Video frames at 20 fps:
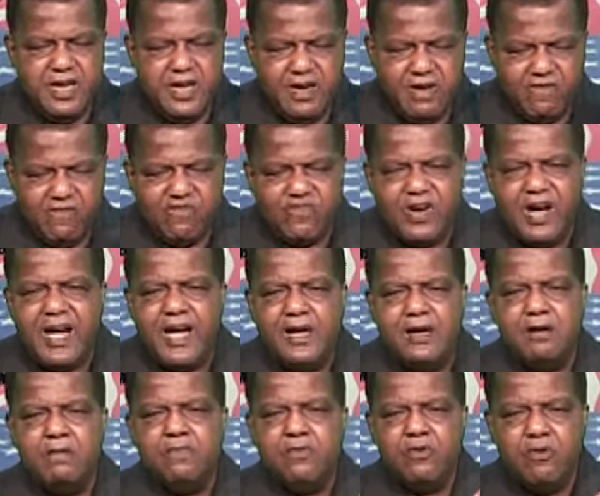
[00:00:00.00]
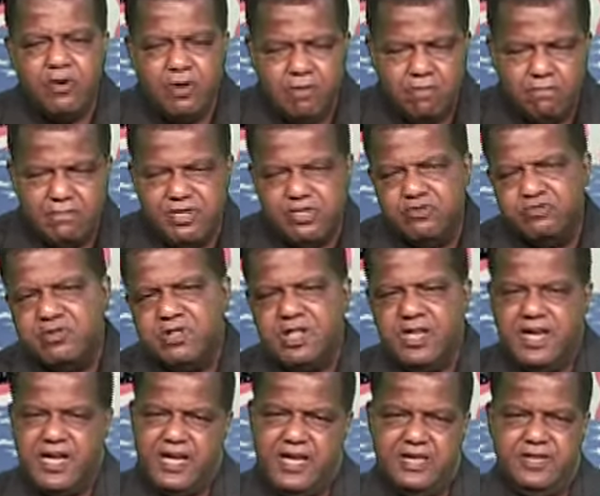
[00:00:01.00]
a viable middle
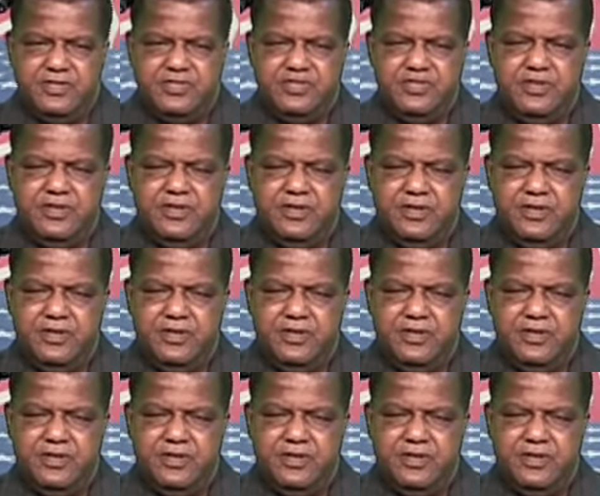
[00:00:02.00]
class.